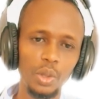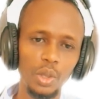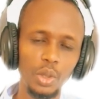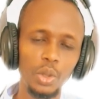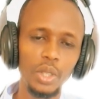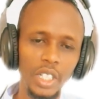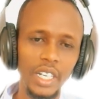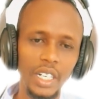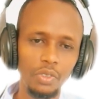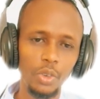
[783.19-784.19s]
You
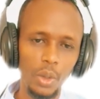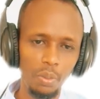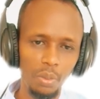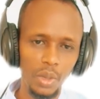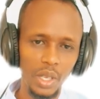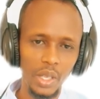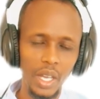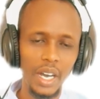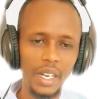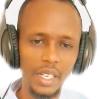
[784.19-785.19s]
deduct from
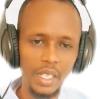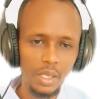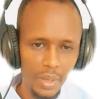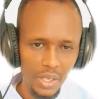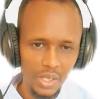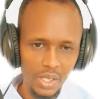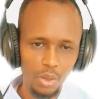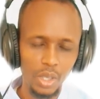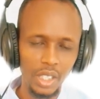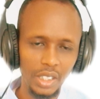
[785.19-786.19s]
an expense. You
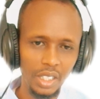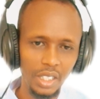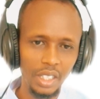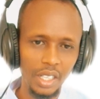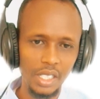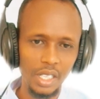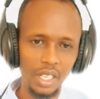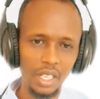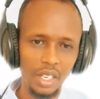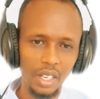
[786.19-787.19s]
can't treat it as
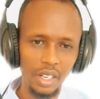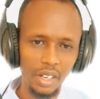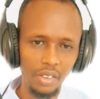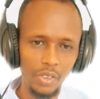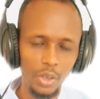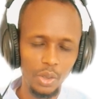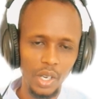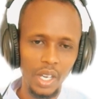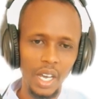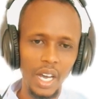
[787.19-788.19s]
revenue.
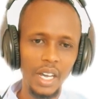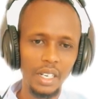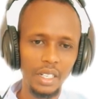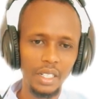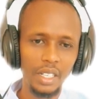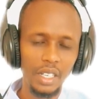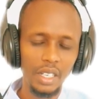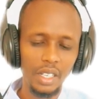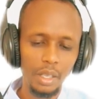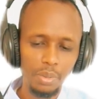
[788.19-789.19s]
And
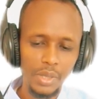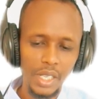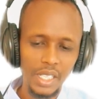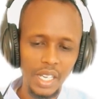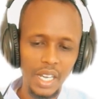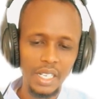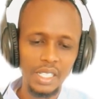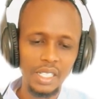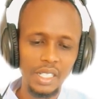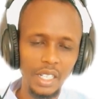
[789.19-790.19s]
IPSAS
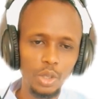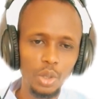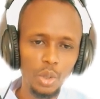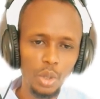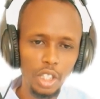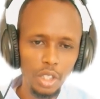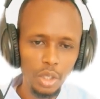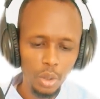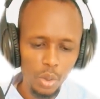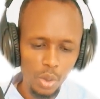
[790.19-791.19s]
guides that you
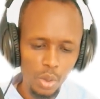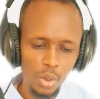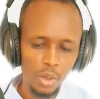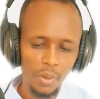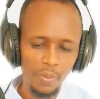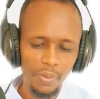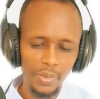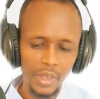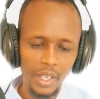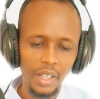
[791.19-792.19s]
reduce
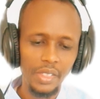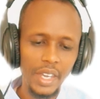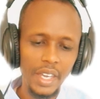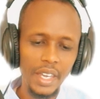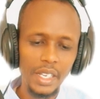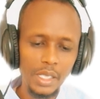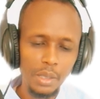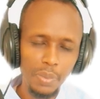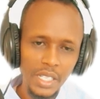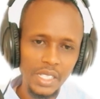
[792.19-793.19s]
the
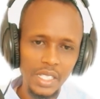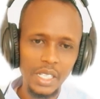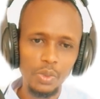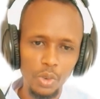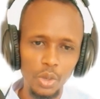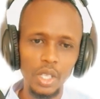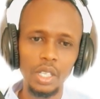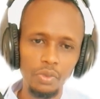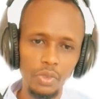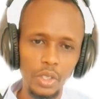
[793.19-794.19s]
expenses for
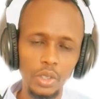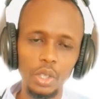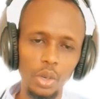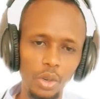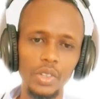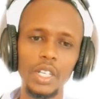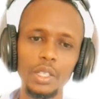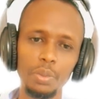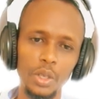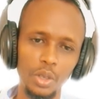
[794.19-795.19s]
inventory of that
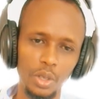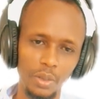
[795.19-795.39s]
period.